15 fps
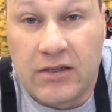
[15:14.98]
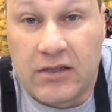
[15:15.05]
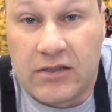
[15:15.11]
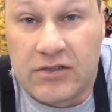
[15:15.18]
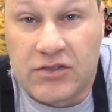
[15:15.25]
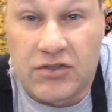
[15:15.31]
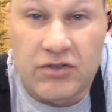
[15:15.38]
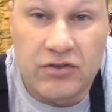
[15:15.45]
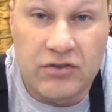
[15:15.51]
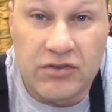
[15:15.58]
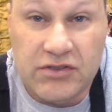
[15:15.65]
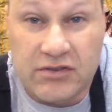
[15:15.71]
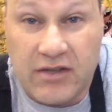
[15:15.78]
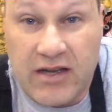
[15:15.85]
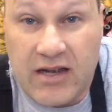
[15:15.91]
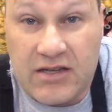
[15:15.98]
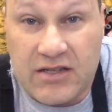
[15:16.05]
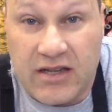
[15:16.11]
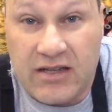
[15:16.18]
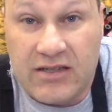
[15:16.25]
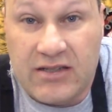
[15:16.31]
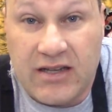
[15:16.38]
stool slash
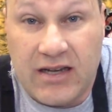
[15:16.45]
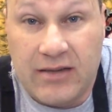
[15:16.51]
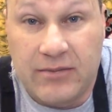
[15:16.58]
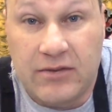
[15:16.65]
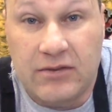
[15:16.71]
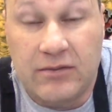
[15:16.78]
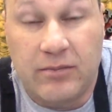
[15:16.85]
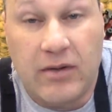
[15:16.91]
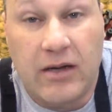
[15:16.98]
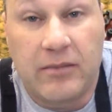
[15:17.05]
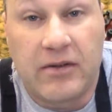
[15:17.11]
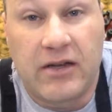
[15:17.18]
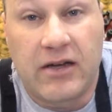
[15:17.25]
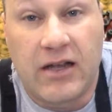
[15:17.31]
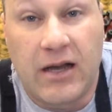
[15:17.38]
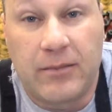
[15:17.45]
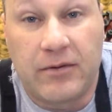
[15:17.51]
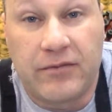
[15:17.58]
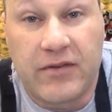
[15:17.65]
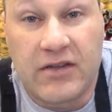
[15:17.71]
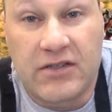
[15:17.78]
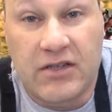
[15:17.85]
end table, probably a couple
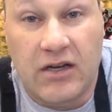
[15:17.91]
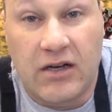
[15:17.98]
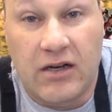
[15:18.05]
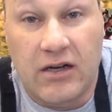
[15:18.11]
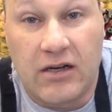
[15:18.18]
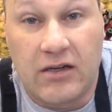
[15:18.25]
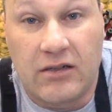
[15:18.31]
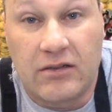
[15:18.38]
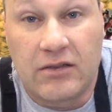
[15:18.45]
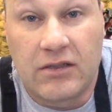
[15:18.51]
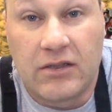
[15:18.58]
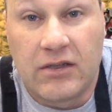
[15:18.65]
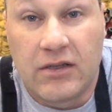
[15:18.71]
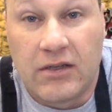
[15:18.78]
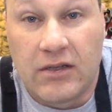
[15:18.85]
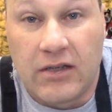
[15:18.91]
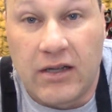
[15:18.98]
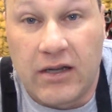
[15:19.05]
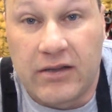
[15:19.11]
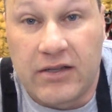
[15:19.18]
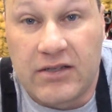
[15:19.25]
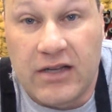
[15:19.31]
feet tall,
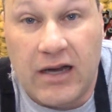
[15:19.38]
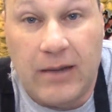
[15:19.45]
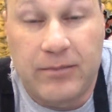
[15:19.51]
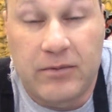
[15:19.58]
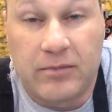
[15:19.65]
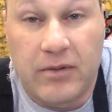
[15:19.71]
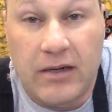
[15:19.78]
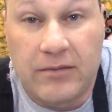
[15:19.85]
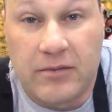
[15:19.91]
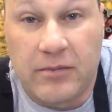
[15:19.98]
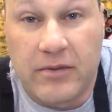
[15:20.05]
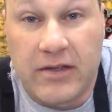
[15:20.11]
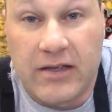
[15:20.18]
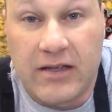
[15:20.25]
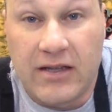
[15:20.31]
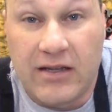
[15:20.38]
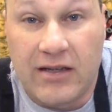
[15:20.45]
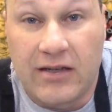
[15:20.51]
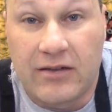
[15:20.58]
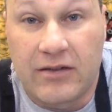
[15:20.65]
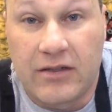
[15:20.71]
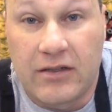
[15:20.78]
and the top will probably be,
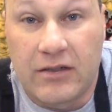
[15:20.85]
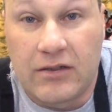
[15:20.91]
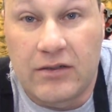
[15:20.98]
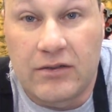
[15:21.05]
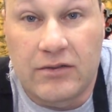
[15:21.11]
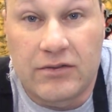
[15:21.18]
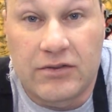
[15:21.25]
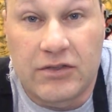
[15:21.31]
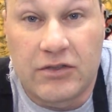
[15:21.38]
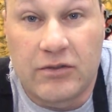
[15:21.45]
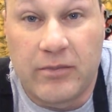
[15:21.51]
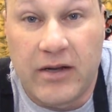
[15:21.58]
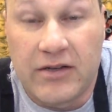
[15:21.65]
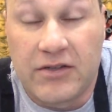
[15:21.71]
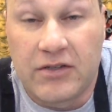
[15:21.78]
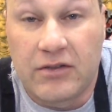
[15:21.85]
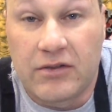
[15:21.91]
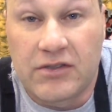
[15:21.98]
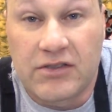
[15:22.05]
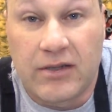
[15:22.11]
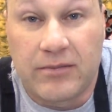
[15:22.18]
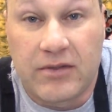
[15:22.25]
I don't know, 2 by 2
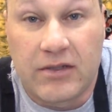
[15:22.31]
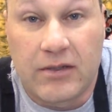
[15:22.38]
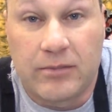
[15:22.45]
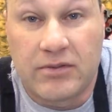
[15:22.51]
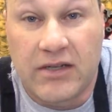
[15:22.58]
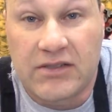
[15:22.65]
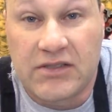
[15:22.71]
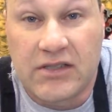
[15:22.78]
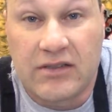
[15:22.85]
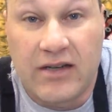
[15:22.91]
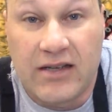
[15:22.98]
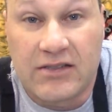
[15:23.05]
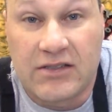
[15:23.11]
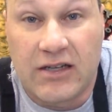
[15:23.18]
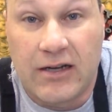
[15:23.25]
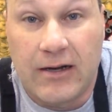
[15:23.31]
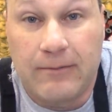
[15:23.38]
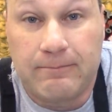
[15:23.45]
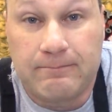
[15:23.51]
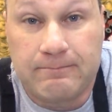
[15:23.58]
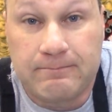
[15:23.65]
or something, a plexiglass top